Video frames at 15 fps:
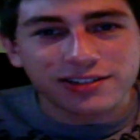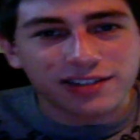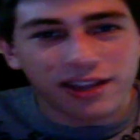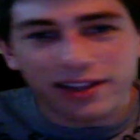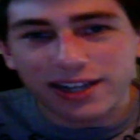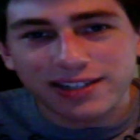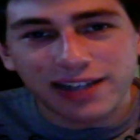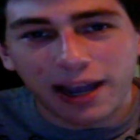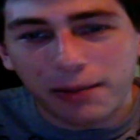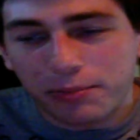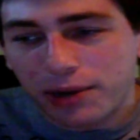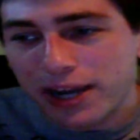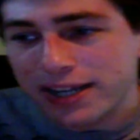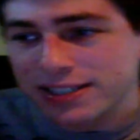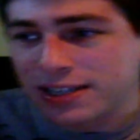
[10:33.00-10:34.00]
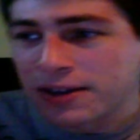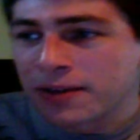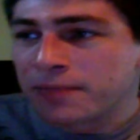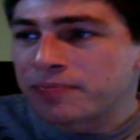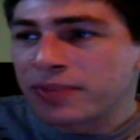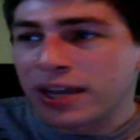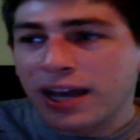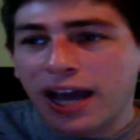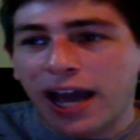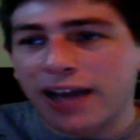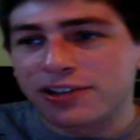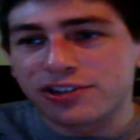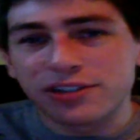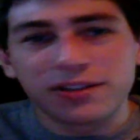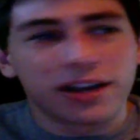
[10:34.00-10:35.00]
I think a dam breaks, and
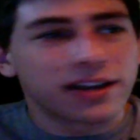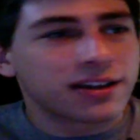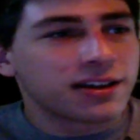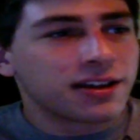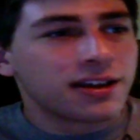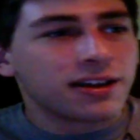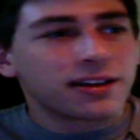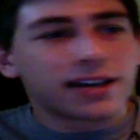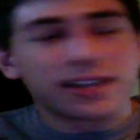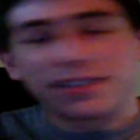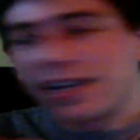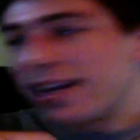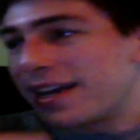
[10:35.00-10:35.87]
she like gets